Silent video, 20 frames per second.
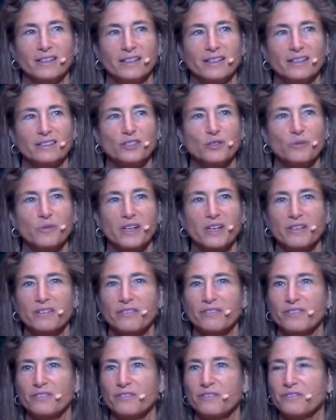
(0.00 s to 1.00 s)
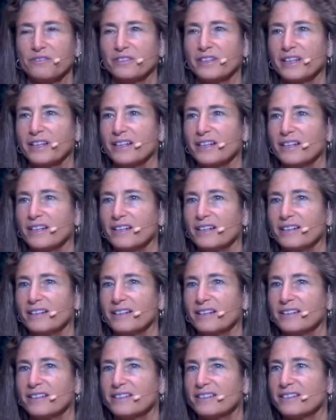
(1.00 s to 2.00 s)
It's a way of inflating
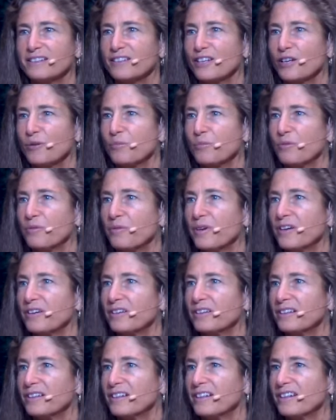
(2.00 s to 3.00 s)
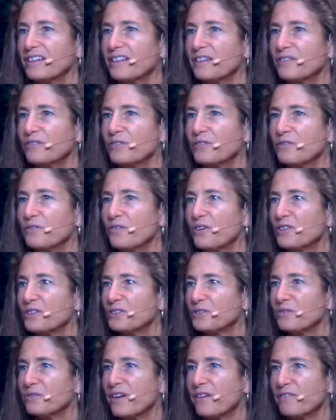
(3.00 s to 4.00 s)
that's temporarily a kind of a
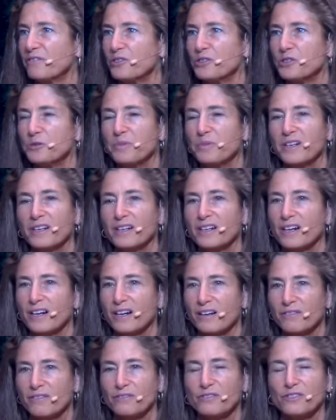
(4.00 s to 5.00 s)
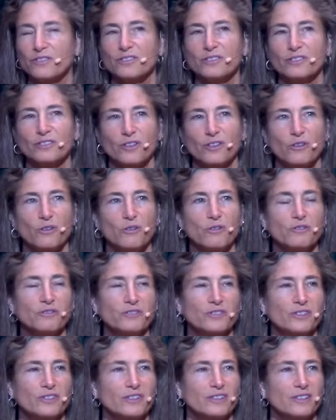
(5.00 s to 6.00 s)
false refuge, but it covers
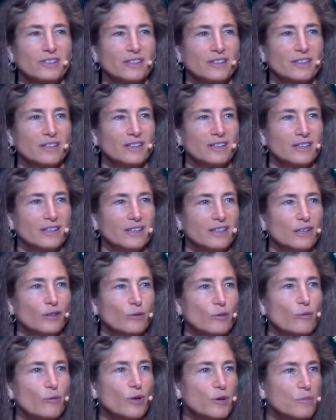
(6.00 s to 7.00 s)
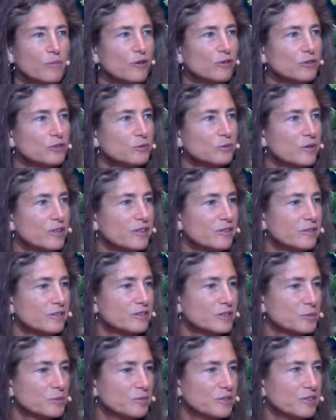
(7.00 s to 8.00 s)
over what we most want to
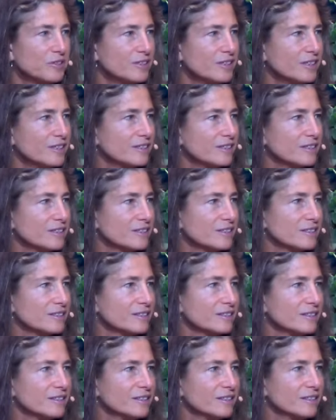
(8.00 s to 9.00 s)
experience.